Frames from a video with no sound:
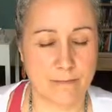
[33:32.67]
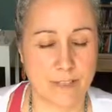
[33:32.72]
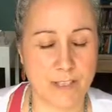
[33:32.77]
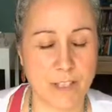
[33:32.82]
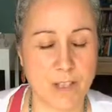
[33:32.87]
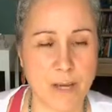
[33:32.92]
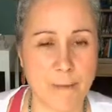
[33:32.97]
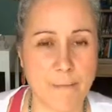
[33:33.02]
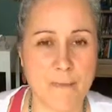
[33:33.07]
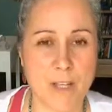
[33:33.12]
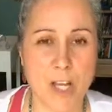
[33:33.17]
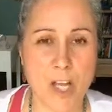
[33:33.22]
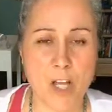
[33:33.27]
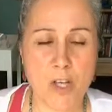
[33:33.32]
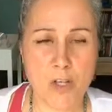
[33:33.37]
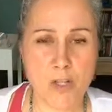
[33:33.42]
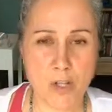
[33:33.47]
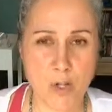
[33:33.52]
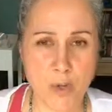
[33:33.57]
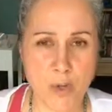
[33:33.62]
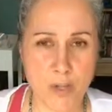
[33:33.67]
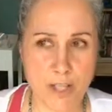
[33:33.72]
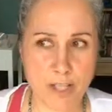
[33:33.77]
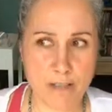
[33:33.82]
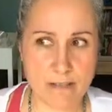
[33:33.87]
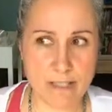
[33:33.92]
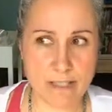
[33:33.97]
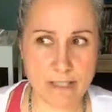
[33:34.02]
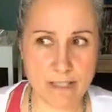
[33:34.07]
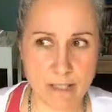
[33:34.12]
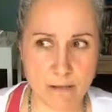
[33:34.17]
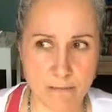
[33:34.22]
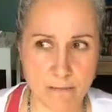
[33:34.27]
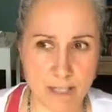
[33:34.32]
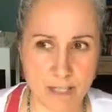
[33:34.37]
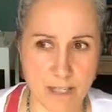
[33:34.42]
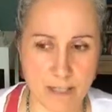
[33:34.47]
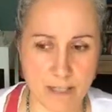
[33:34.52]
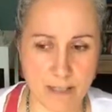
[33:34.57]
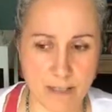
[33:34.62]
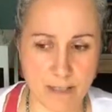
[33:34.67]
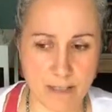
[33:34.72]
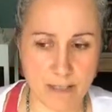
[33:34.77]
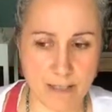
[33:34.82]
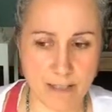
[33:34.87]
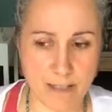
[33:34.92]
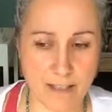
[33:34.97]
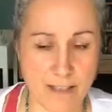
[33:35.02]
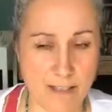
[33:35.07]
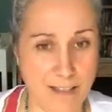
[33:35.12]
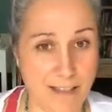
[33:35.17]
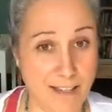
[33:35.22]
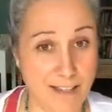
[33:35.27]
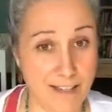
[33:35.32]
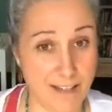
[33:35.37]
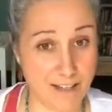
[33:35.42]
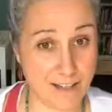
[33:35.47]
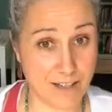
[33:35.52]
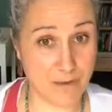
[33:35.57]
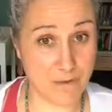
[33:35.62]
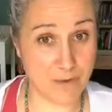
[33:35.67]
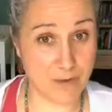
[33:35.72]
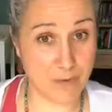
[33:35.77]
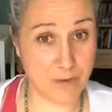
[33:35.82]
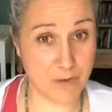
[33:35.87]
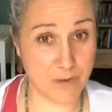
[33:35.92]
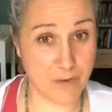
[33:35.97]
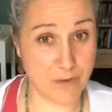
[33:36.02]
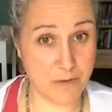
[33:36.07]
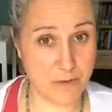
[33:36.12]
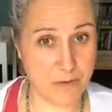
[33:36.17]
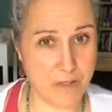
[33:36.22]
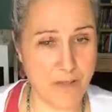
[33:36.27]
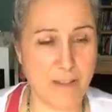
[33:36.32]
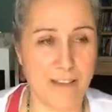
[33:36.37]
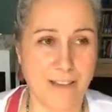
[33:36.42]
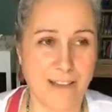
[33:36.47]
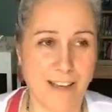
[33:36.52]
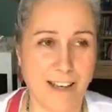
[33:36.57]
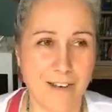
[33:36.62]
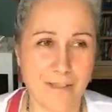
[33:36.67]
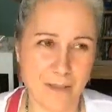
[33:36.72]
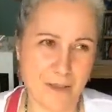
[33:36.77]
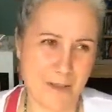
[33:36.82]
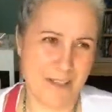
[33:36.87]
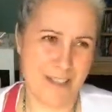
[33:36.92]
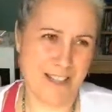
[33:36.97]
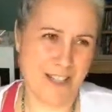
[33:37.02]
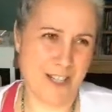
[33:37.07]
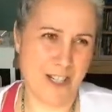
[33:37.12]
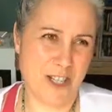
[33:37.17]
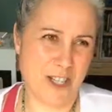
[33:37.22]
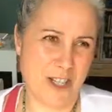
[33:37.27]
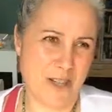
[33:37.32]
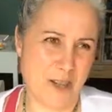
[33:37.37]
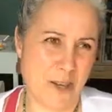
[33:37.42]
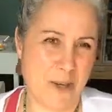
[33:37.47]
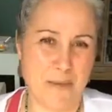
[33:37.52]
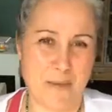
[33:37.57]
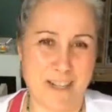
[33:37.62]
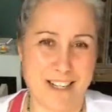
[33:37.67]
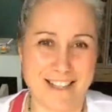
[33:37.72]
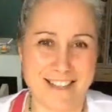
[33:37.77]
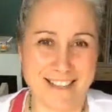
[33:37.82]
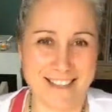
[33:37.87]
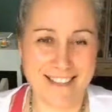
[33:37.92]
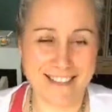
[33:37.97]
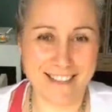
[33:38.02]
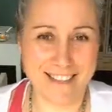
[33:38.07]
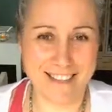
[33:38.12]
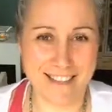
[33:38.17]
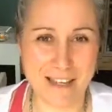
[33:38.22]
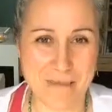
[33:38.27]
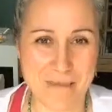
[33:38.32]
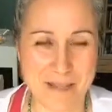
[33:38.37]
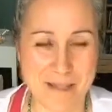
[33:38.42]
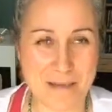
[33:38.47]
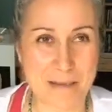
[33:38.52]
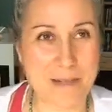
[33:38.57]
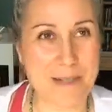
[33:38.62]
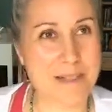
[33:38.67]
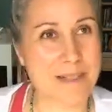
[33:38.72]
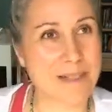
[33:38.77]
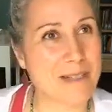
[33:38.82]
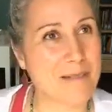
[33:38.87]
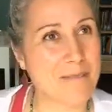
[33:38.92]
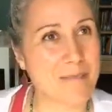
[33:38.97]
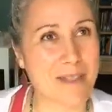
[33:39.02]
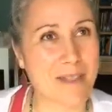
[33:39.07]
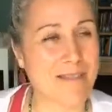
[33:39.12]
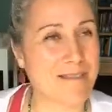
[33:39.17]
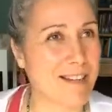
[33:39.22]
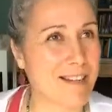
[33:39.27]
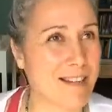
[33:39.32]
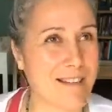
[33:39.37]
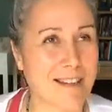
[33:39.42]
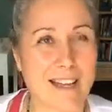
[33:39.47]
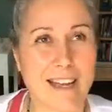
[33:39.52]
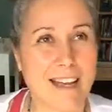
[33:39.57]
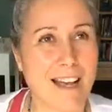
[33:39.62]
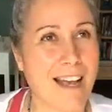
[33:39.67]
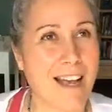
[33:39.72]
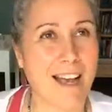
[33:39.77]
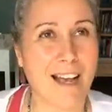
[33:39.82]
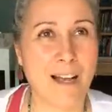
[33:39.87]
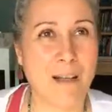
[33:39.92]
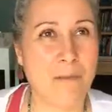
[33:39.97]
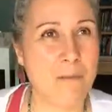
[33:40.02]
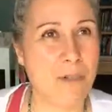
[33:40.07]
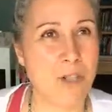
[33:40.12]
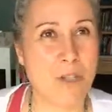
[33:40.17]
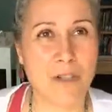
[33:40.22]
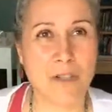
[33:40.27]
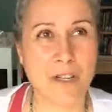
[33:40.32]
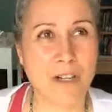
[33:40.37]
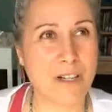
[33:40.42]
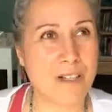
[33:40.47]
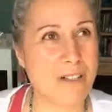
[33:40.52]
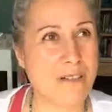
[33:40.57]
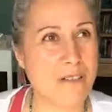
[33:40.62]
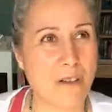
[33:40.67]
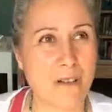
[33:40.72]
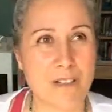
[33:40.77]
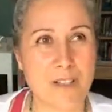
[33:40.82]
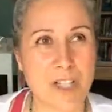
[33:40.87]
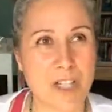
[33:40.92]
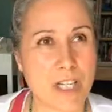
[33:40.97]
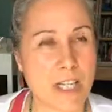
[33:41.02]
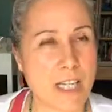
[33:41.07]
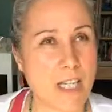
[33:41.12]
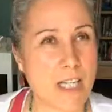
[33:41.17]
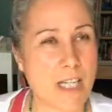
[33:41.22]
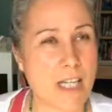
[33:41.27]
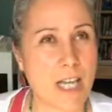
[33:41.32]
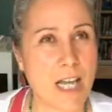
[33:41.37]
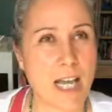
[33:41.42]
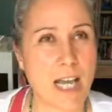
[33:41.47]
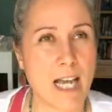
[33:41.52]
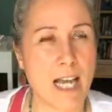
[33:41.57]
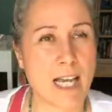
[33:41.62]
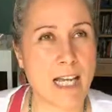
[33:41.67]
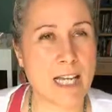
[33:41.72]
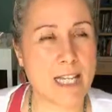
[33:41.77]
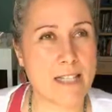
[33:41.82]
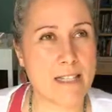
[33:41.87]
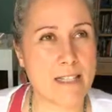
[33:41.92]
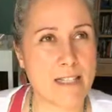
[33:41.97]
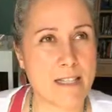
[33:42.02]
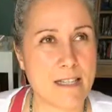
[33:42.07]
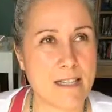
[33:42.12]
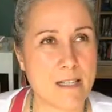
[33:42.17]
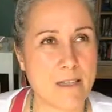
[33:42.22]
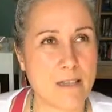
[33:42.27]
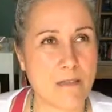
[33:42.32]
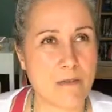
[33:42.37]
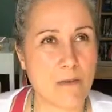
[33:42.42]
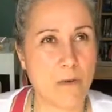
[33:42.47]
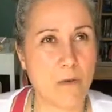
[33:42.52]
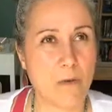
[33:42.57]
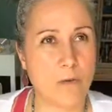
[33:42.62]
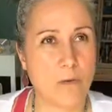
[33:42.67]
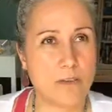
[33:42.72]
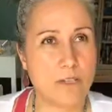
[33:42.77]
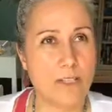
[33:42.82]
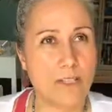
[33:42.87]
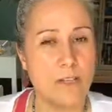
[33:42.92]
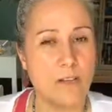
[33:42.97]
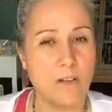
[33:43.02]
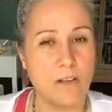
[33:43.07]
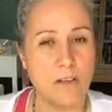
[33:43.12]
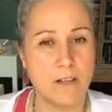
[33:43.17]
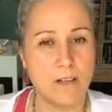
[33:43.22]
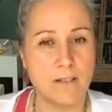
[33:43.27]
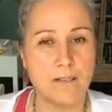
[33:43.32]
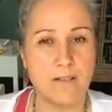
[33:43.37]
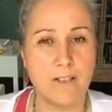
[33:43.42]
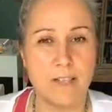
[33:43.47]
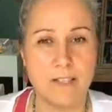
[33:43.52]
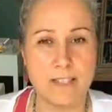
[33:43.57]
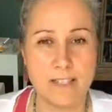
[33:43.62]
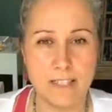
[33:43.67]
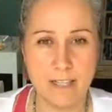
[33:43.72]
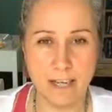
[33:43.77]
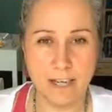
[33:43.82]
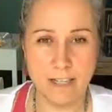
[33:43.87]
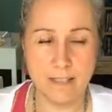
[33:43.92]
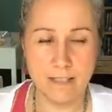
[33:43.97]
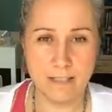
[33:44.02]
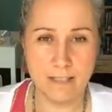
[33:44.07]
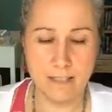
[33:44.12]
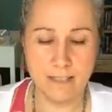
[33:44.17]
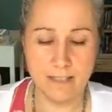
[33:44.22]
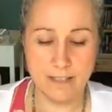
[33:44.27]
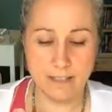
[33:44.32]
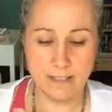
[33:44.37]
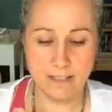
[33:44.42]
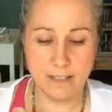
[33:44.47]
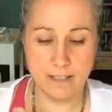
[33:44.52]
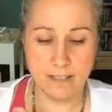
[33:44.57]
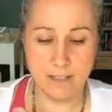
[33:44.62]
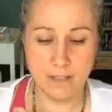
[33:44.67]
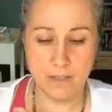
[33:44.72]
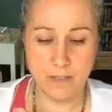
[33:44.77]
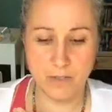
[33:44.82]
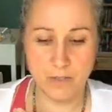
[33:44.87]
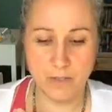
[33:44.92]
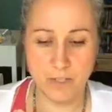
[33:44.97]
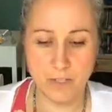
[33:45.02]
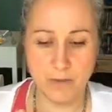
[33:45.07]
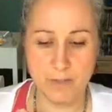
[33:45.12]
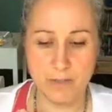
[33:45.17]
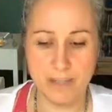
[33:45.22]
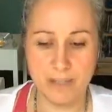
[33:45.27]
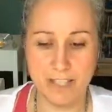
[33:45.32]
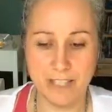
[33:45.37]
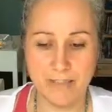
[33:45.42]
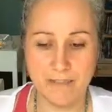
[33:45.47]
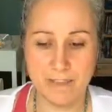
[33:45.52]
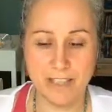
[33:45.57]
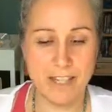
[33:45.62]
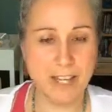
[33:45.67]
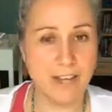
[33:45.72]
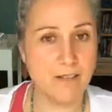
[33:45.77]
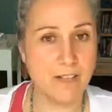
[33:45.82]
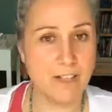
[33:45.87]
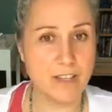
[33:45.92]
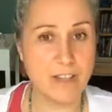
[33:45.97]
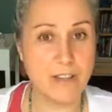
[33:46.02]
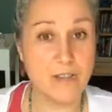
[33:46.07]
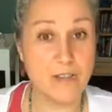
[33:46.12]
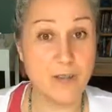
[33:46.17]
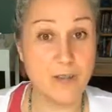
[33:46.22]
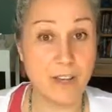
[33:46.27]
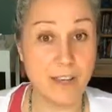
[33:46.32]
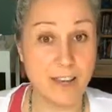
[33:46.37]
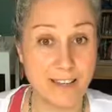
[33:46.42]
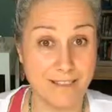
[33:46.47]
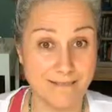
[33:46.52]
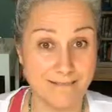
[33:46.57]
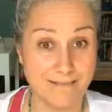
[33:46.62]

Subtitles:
Okay, so there is something, an uncomfortable truth. Of course I should know when I set the theme, that's what it's going to be around. You're not acknowledging it. And I see you holding on very tightly to your belief that everything is okay.